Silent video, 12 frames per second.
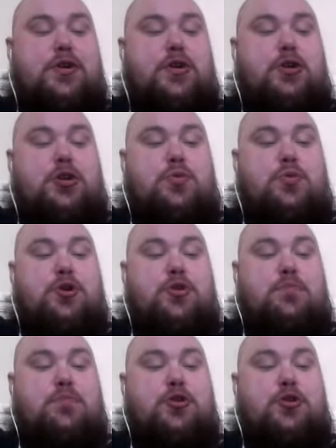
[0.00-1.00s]
You
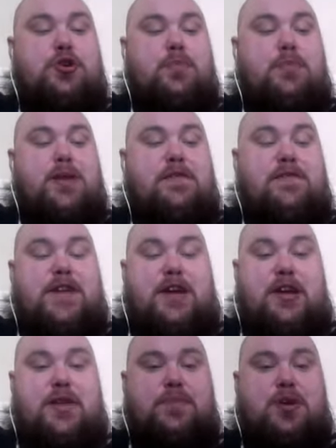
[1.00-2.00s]
would put your middle
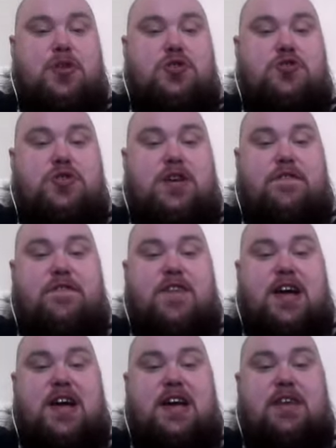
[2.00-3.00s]
finger on string
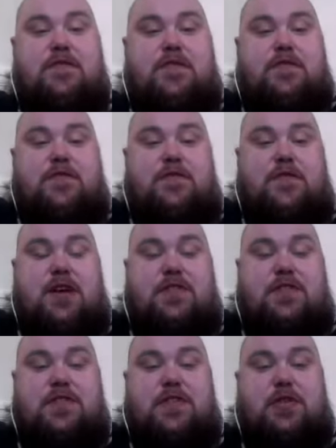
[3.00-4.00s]
5,
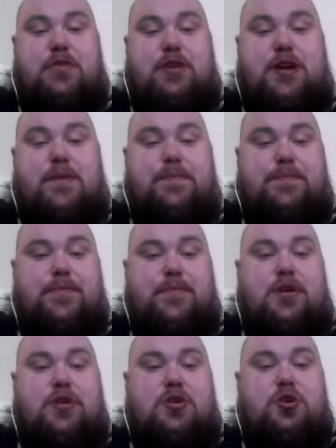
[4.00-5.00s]
fret 3,
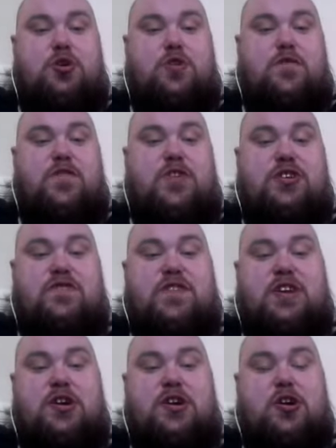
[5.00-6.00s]
your first
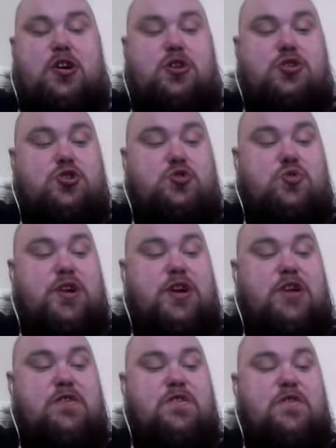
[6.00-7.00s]
finger on string
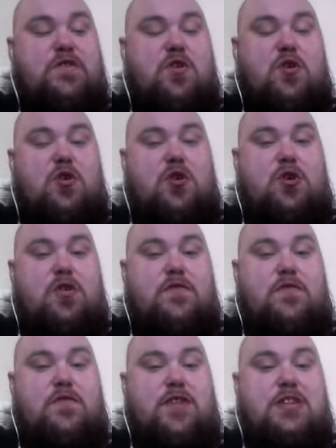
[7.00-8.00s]
4,
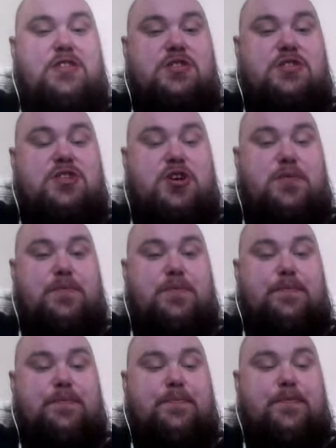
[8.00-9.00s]
fret 2,
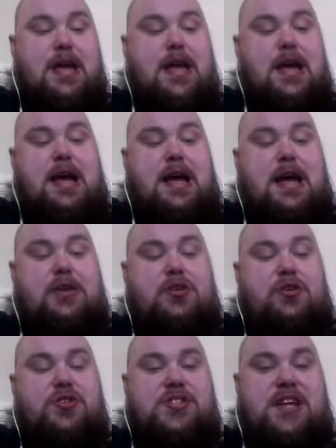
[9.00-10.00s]
and
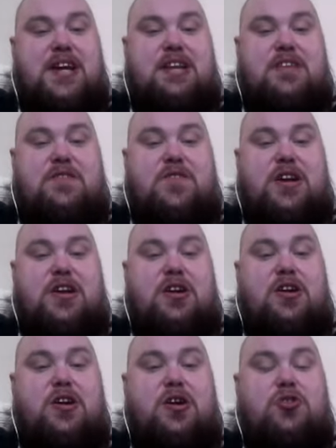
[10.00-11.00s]
your second
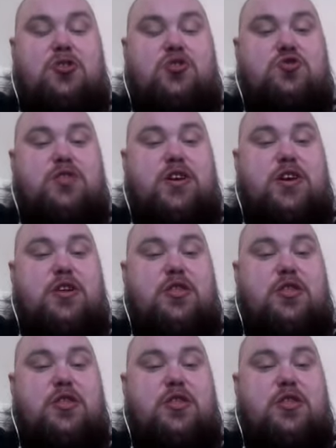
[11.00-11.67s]
finger on string 2,